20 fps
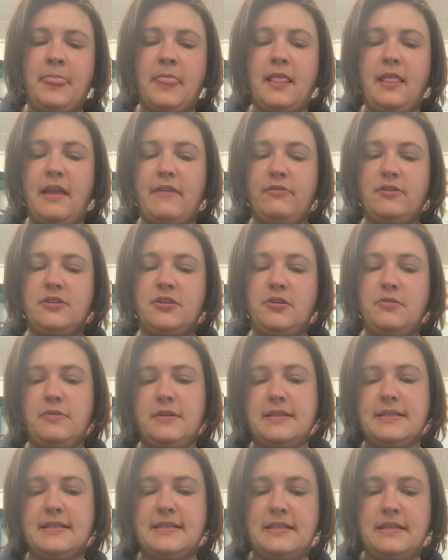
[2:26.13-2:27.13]
Level 2
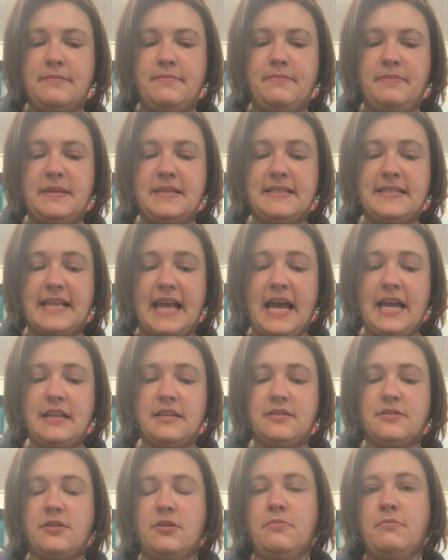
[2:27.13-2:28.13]
is be
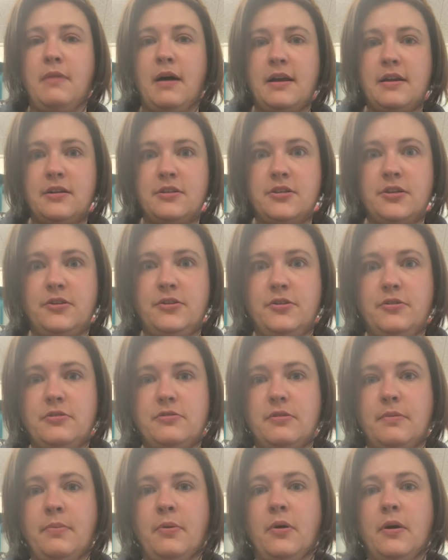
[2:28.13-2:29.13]
set. So monitor
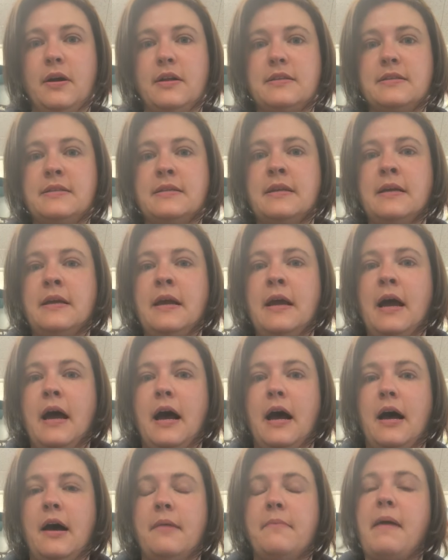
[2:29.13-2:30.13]
news reports,
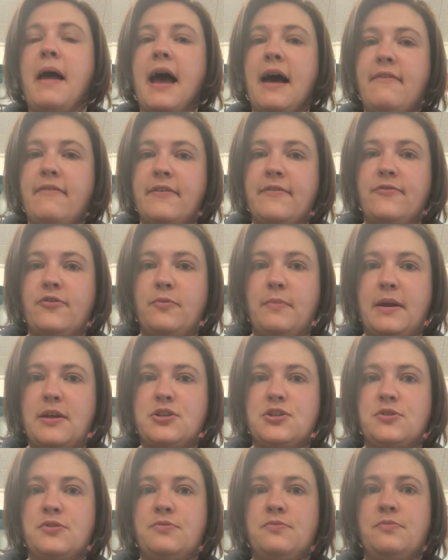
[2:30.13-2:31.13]
have
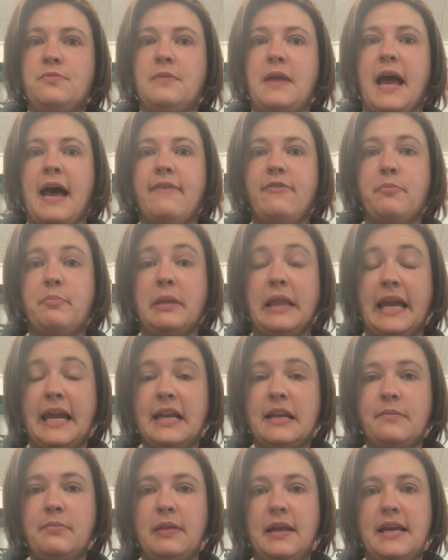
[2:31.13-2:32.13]
information, have a
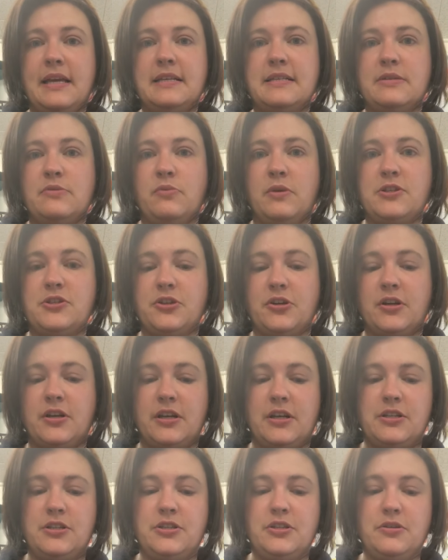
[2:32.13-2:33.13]
plan in place and what you're
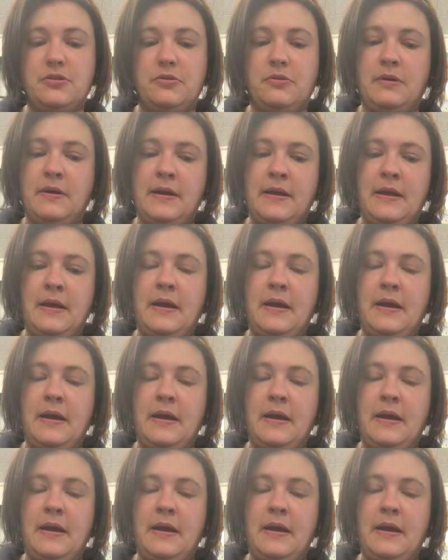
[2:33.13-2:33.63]
going to do.